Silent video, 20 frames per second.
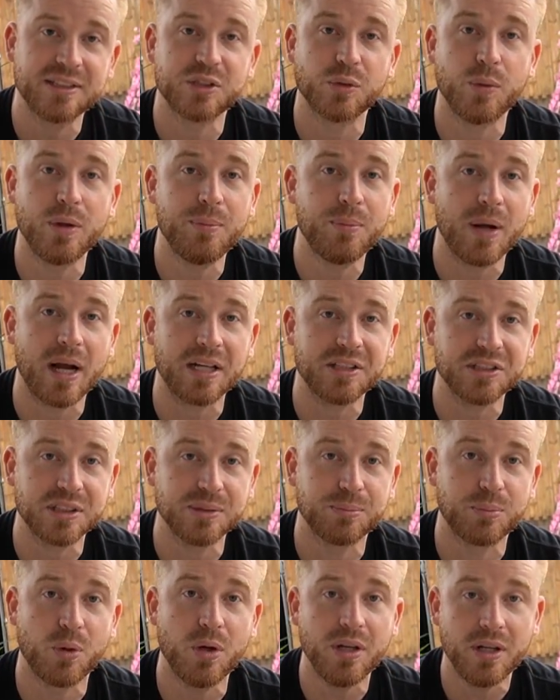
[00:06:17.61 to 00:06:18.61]
So we
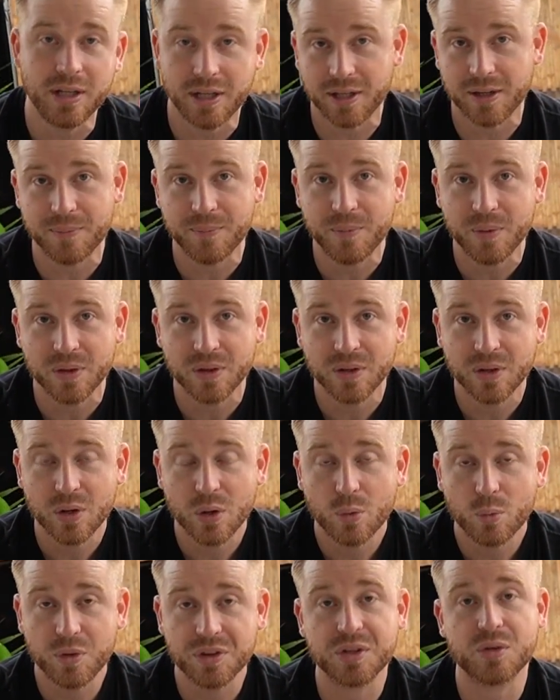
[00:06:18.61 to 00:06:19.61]
actually put him
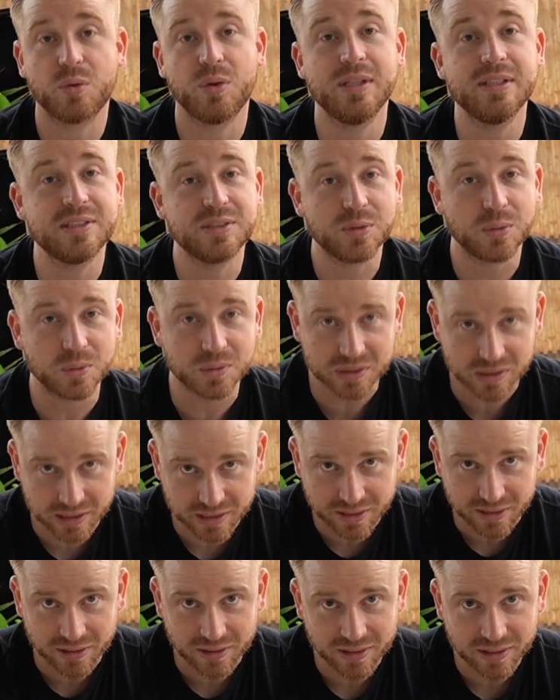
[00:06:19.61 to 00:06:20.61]
with Crystal's
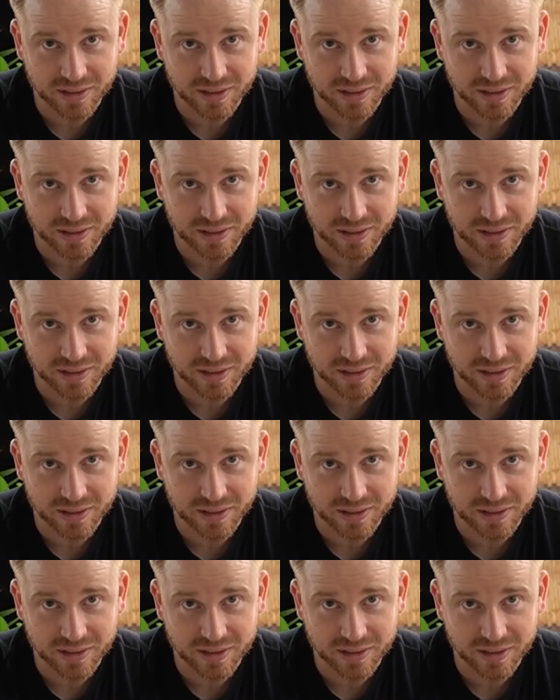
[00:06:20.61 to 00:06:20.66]
litter.